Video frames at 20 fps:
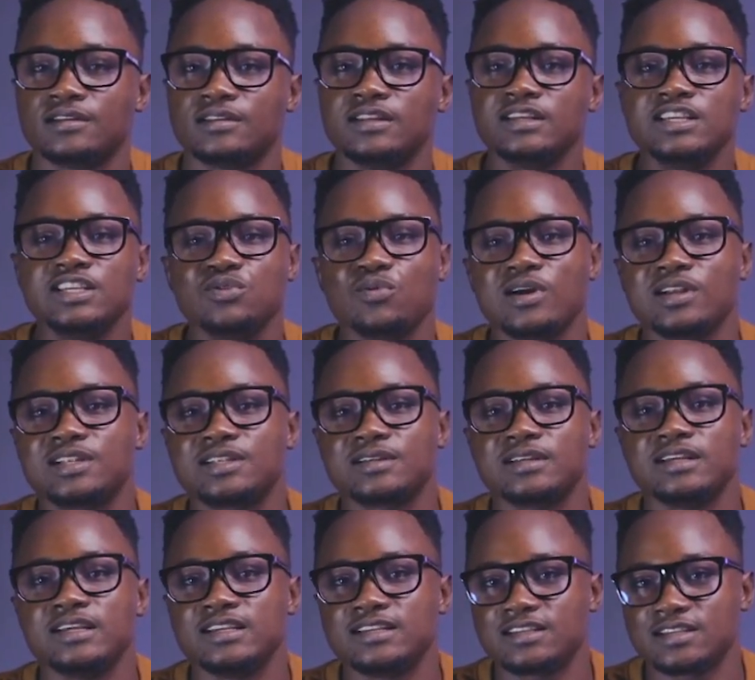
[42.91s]
This is what
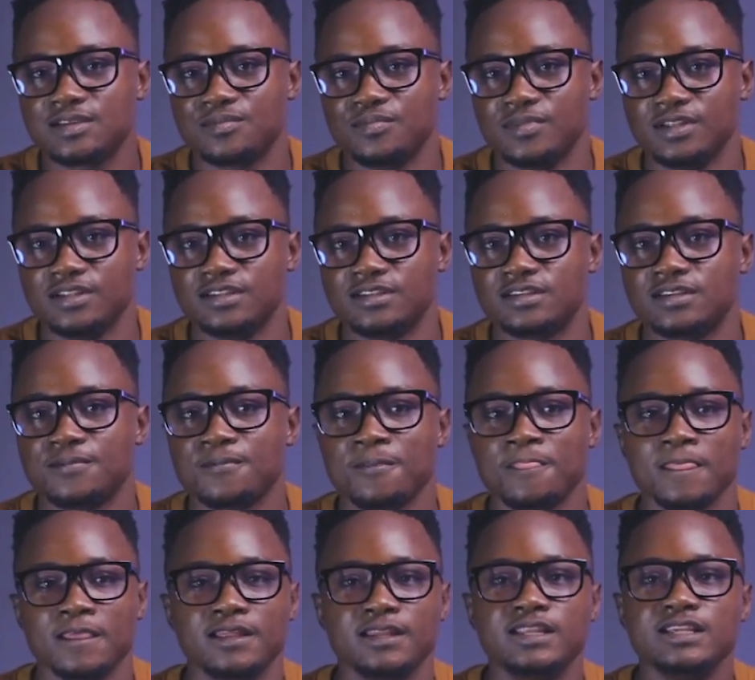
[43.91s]
eSIM means.
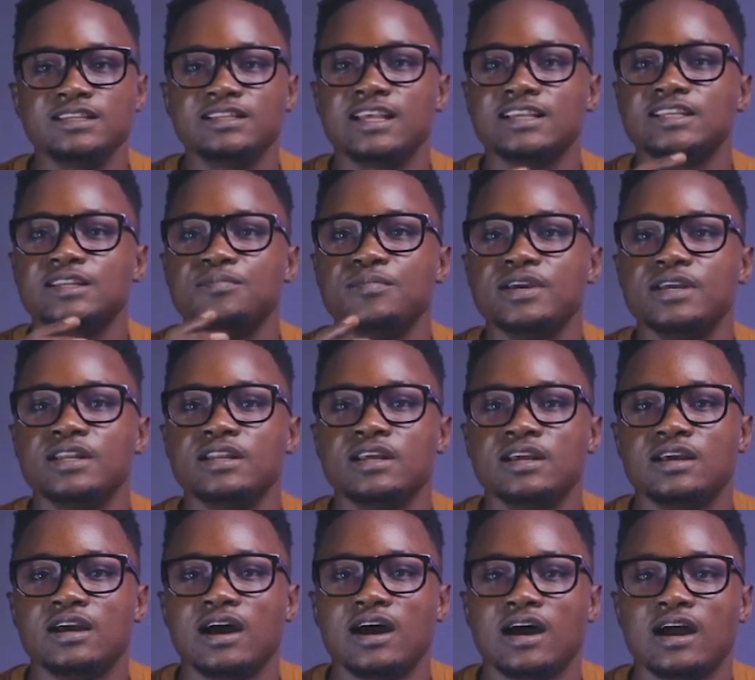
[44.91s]
This doesn't mean
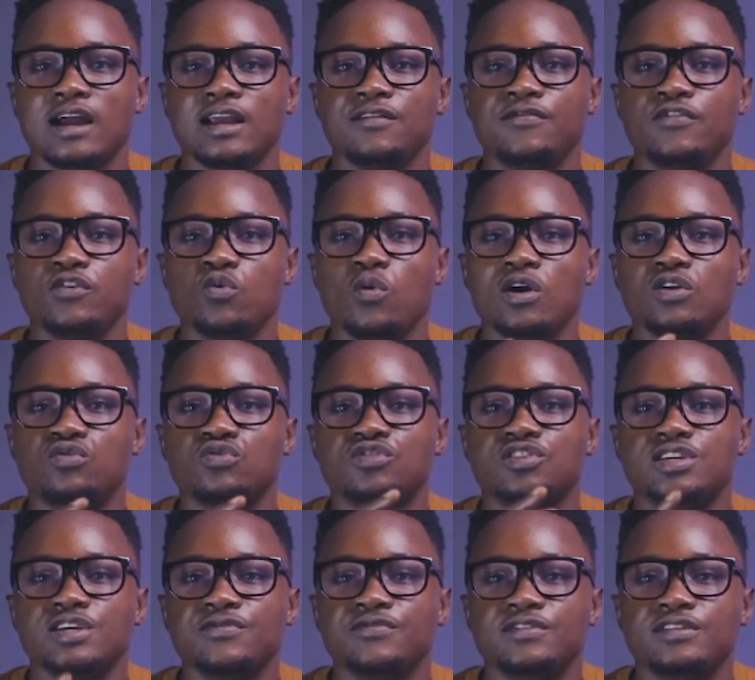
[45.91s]
if you want to
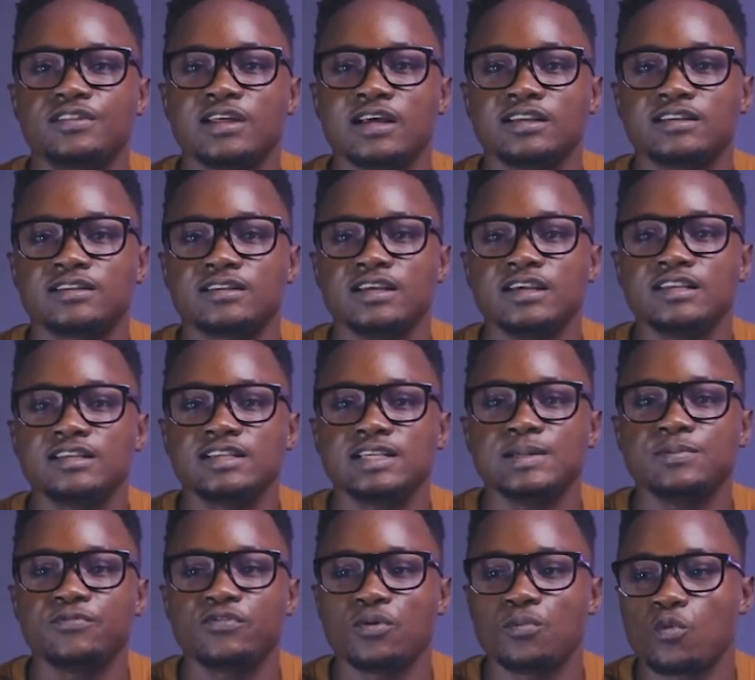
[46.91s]
shift the
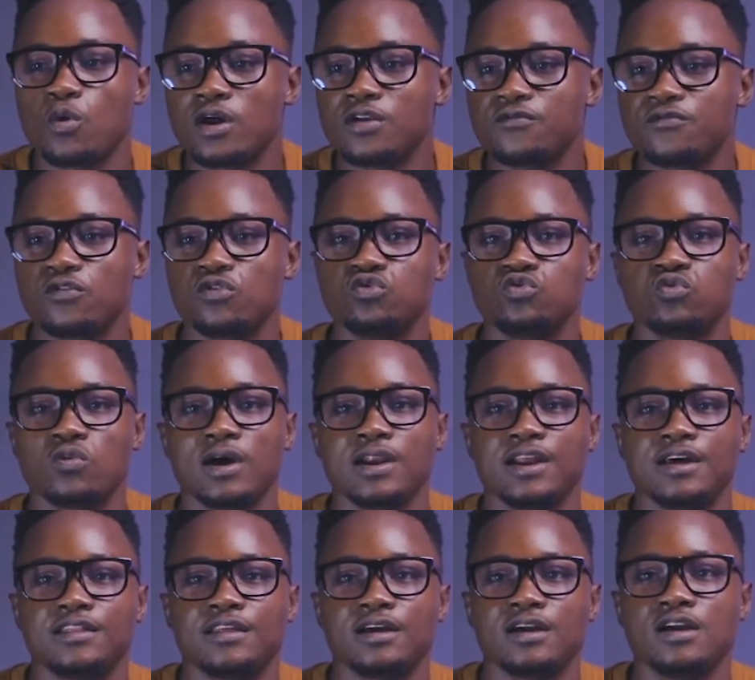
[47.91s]
eSIM from one phone to
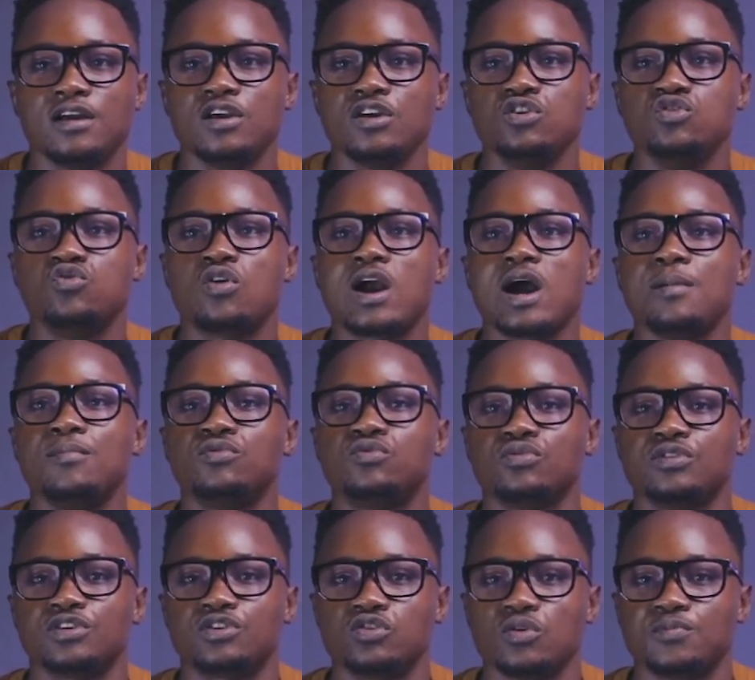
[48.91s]
another, you come to
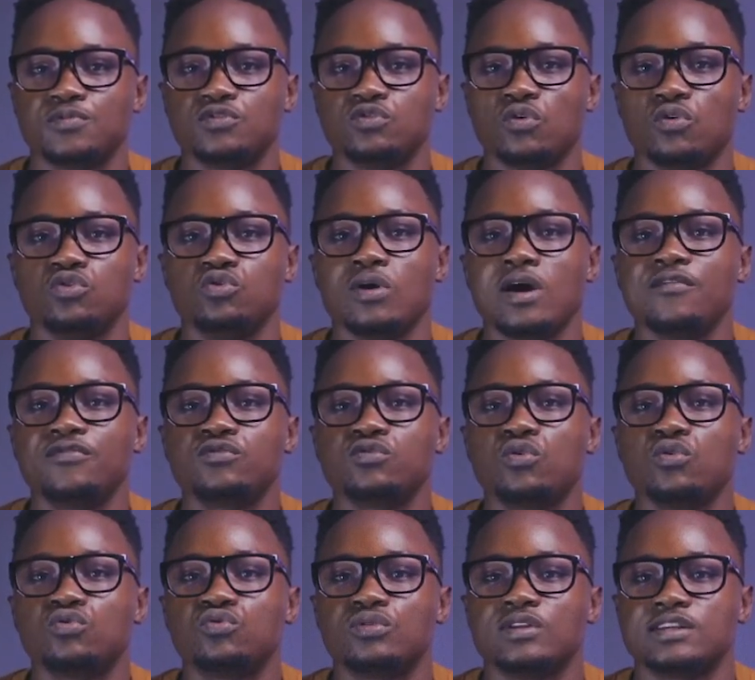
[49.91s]
the shops. No, you have to
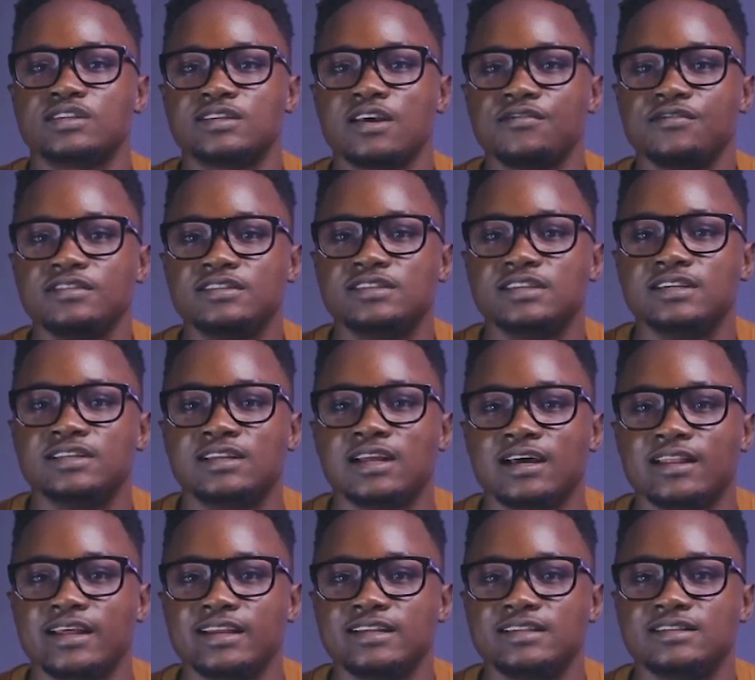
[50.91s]
go to the service
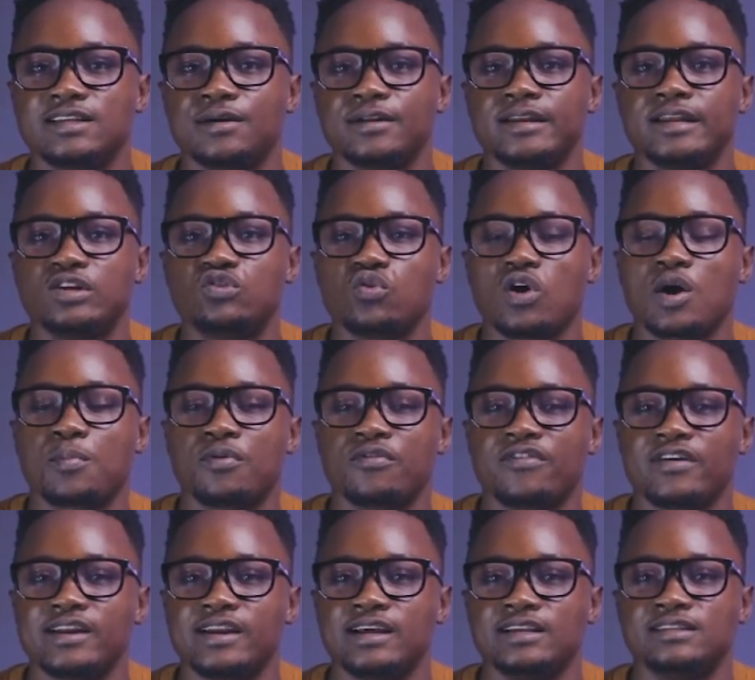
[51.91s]
center, that is the network
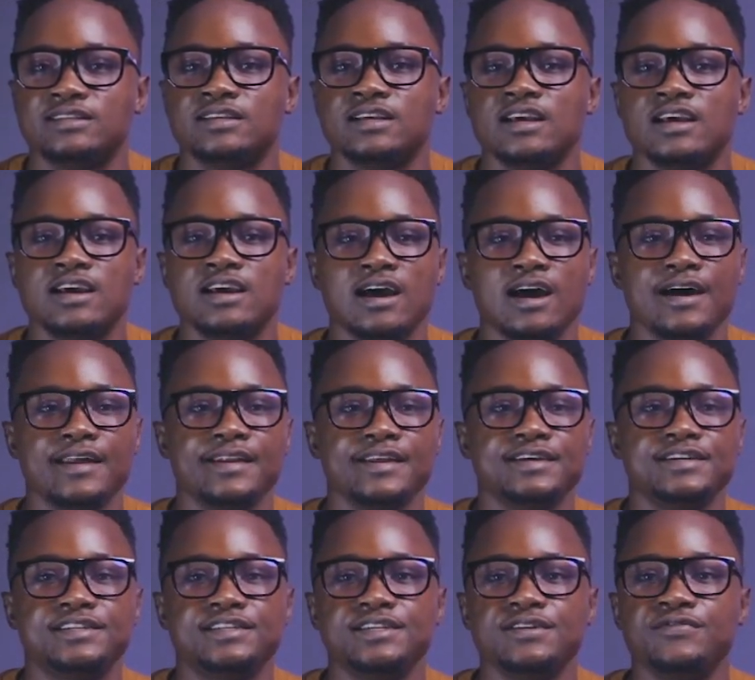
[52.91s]
providers, and
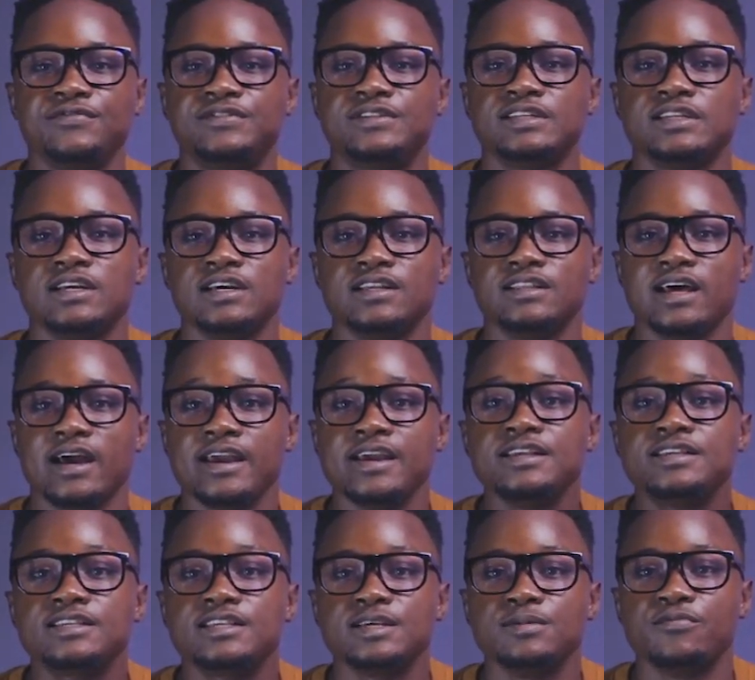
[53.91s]
they shift the
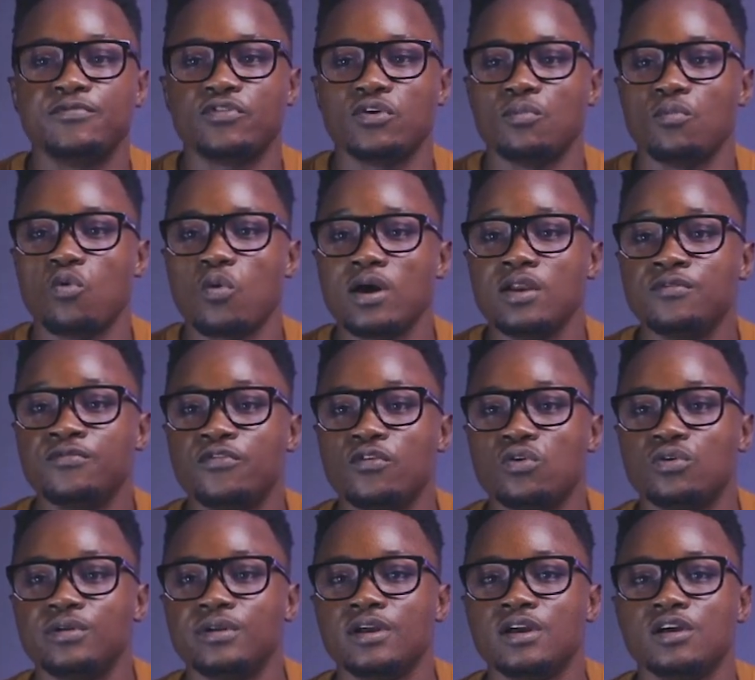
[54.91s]
eSIM from one
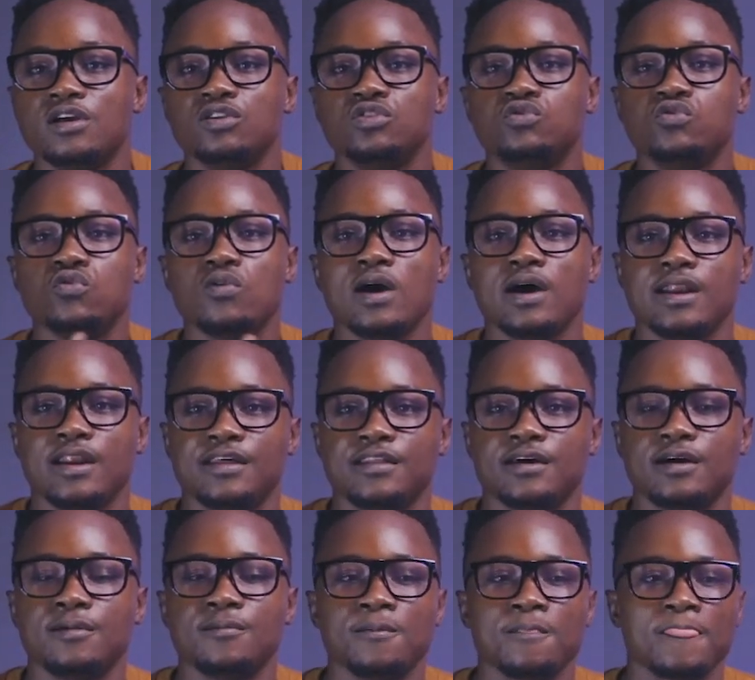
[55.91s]
phone to
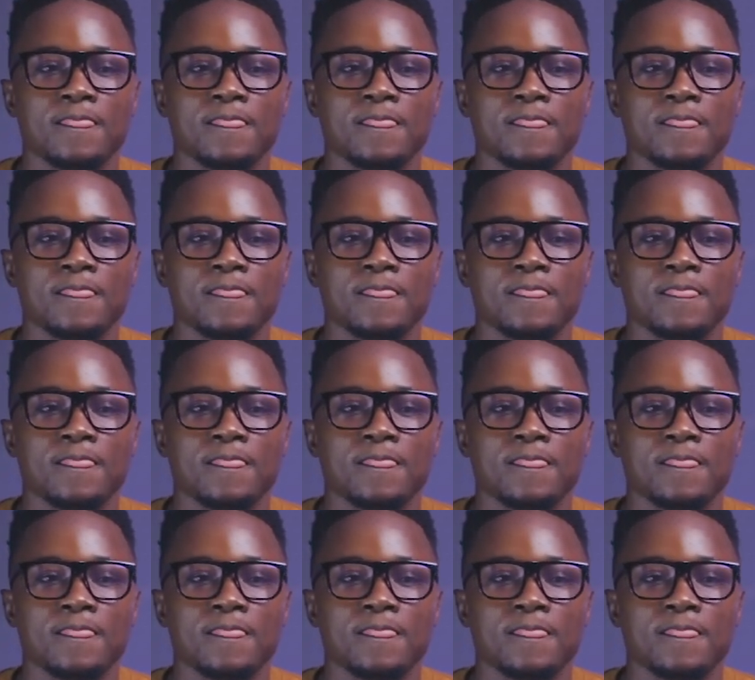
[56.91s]
another.